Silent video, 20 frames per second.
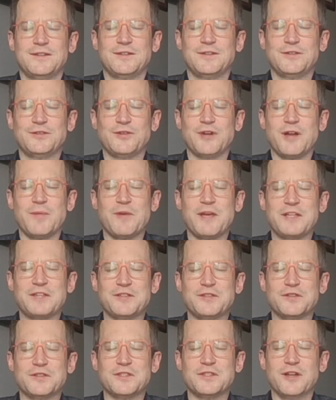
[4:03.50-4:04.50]
Try to imagine
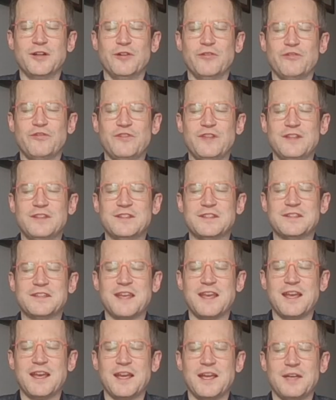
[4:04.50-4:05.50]
yourself in this
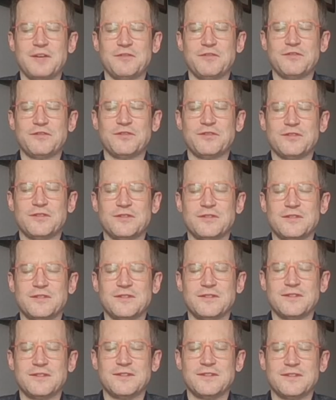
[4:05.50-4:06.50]
cave,
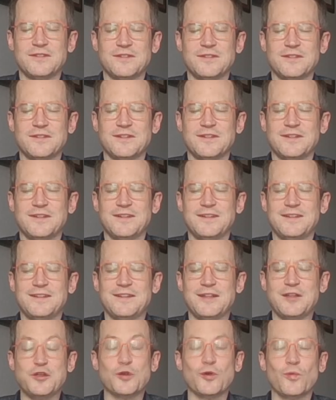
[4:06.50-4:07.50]

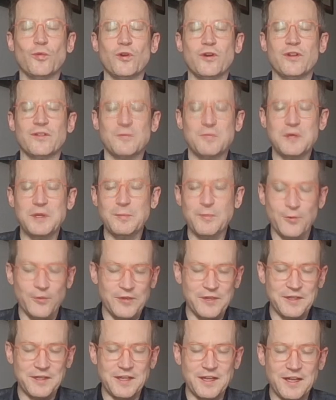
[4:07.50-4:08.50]
that you're one of the people
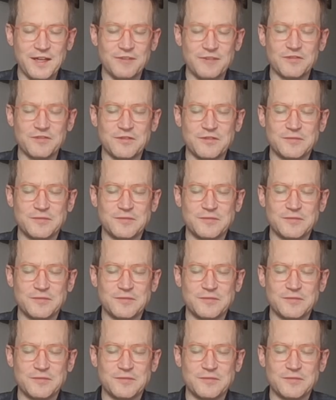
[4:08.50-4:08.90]
in the cave.